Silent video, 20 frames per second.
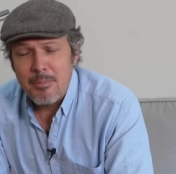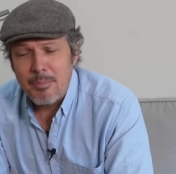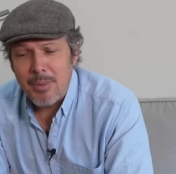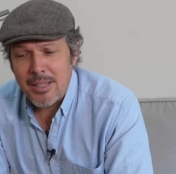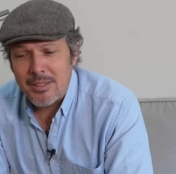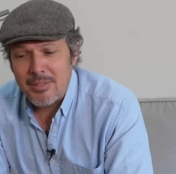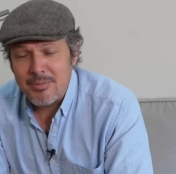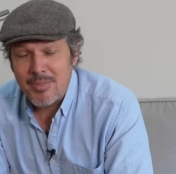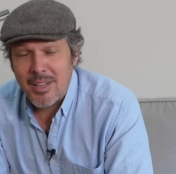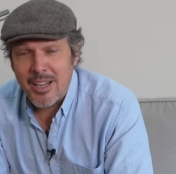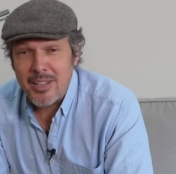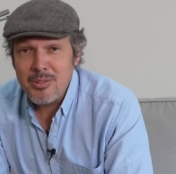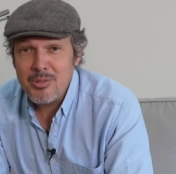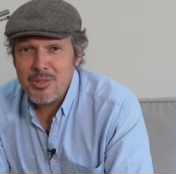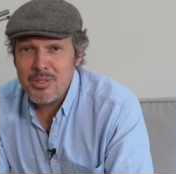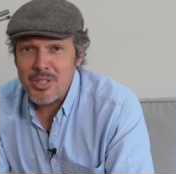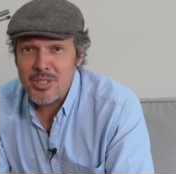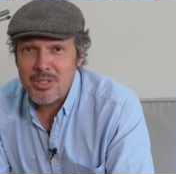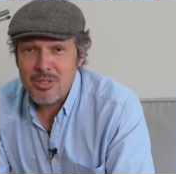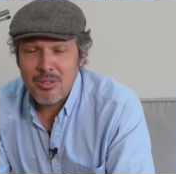but I
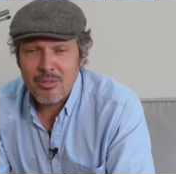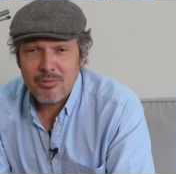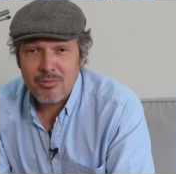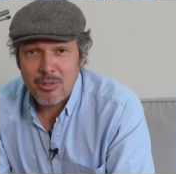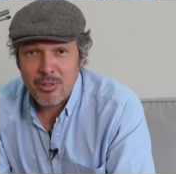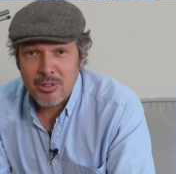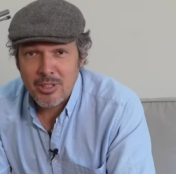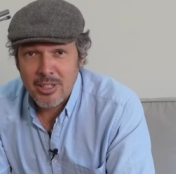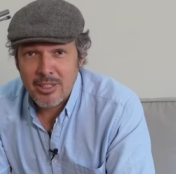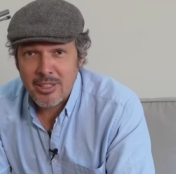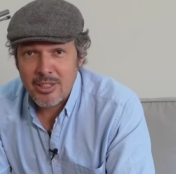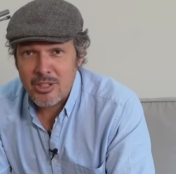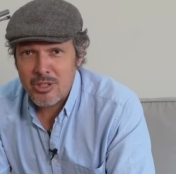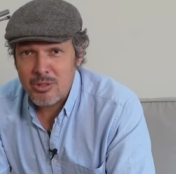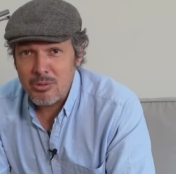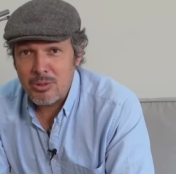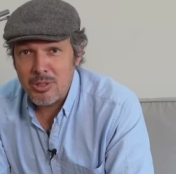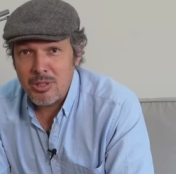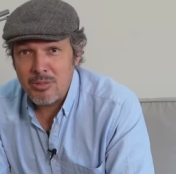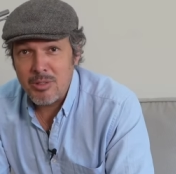use this for target
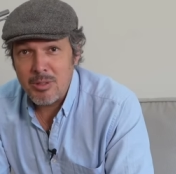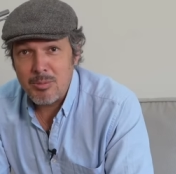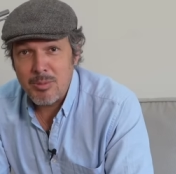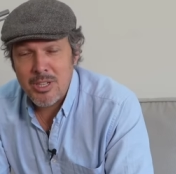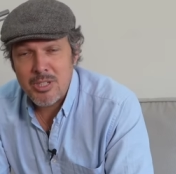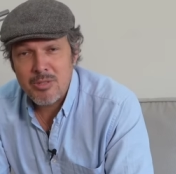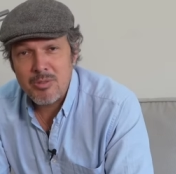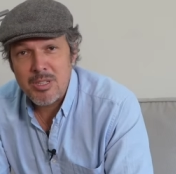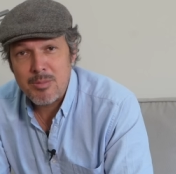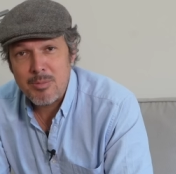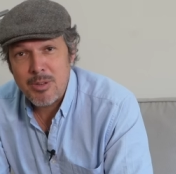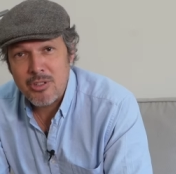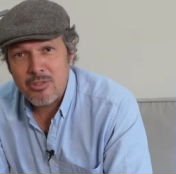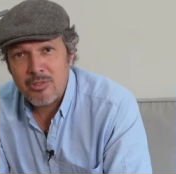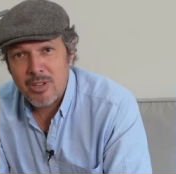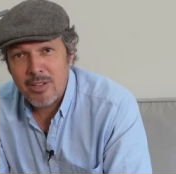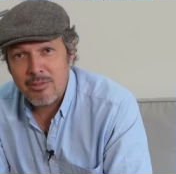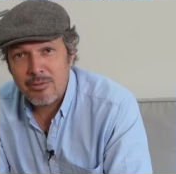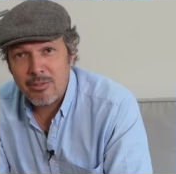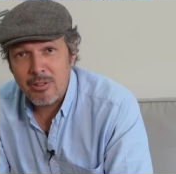shooting with my Swiss match
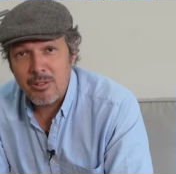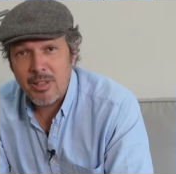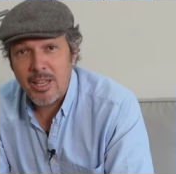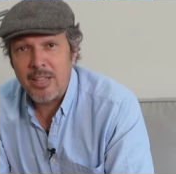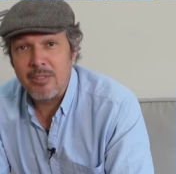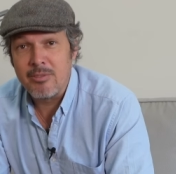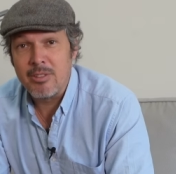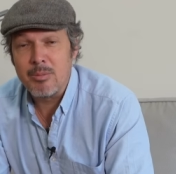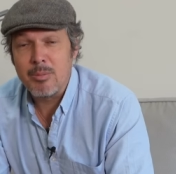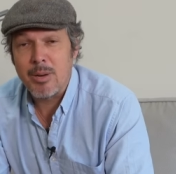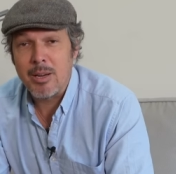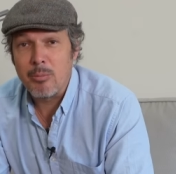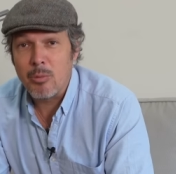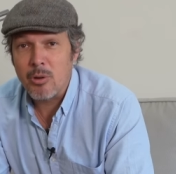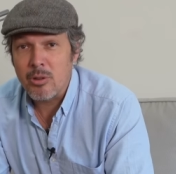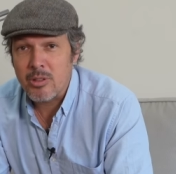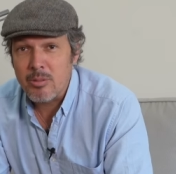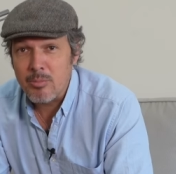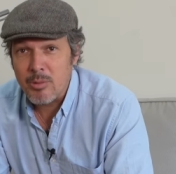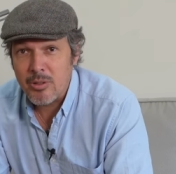rifle and with my
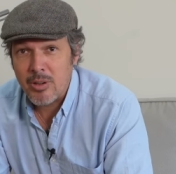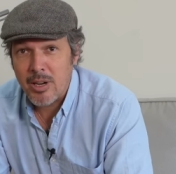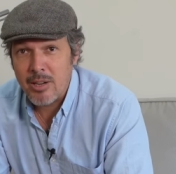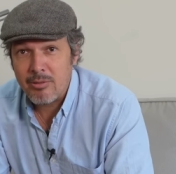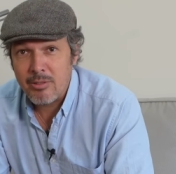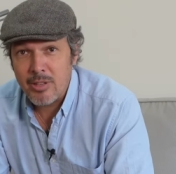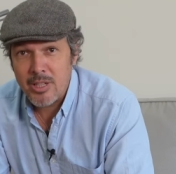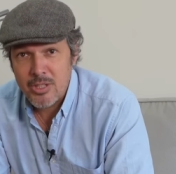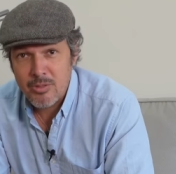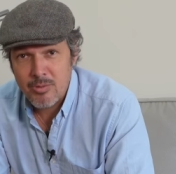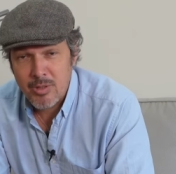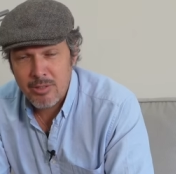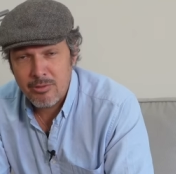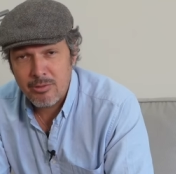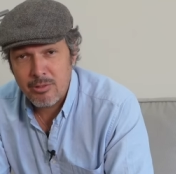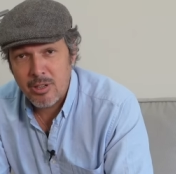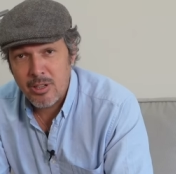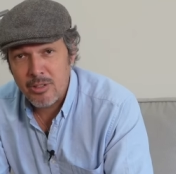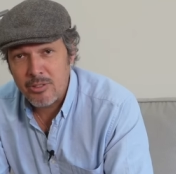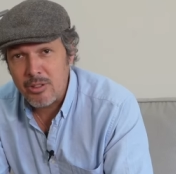Mortimer rifle as well
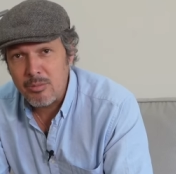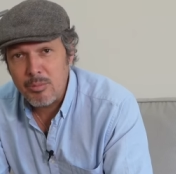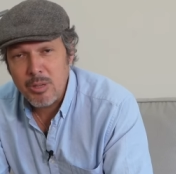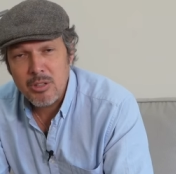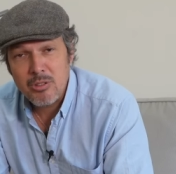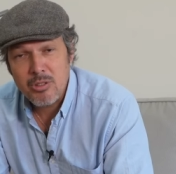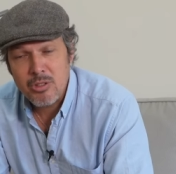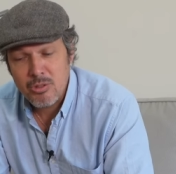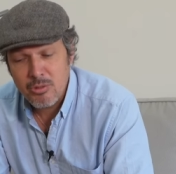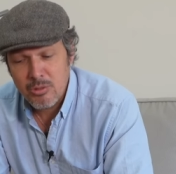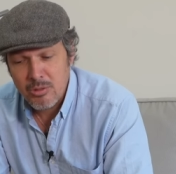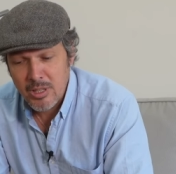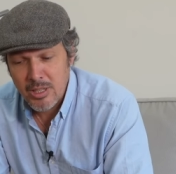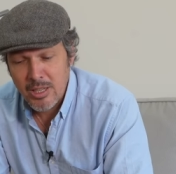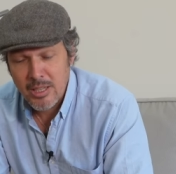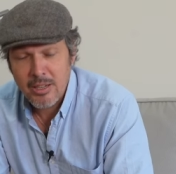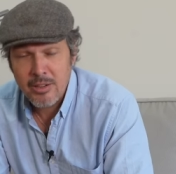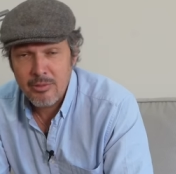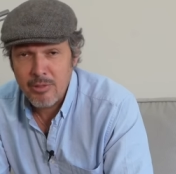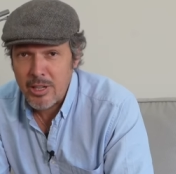for 100 meter
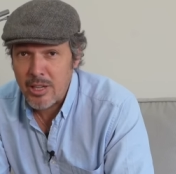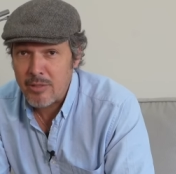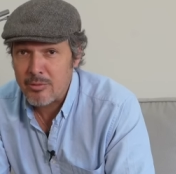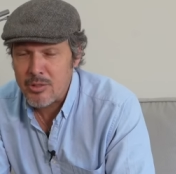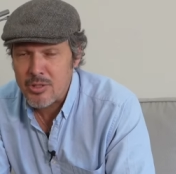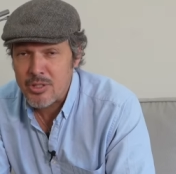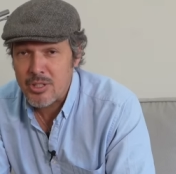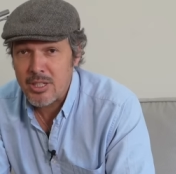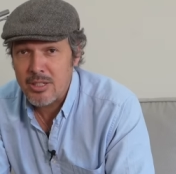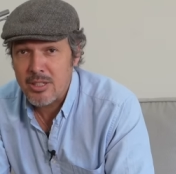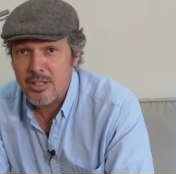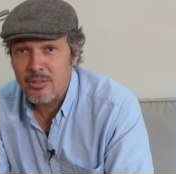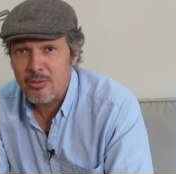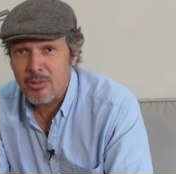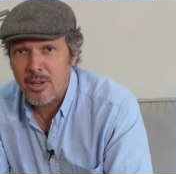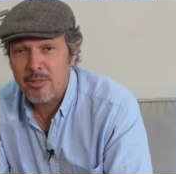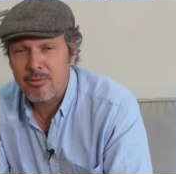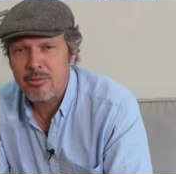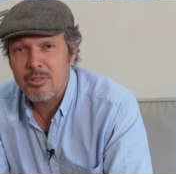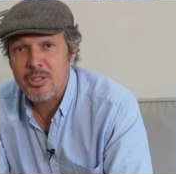shooting, and I really have to say that the
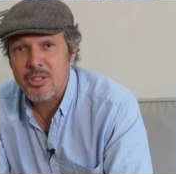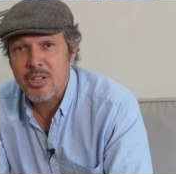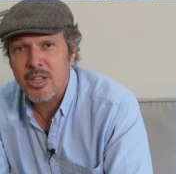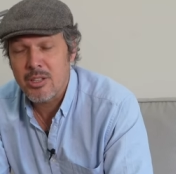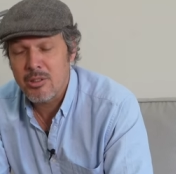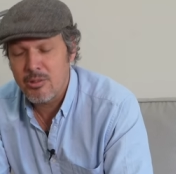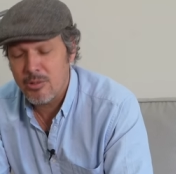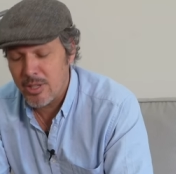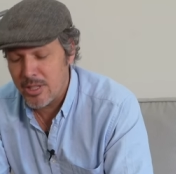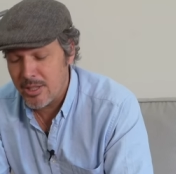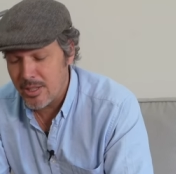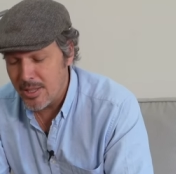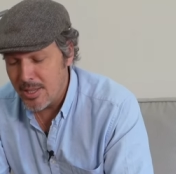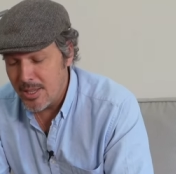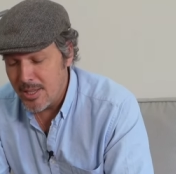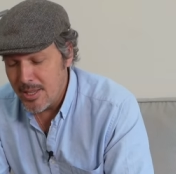rifle is accurate.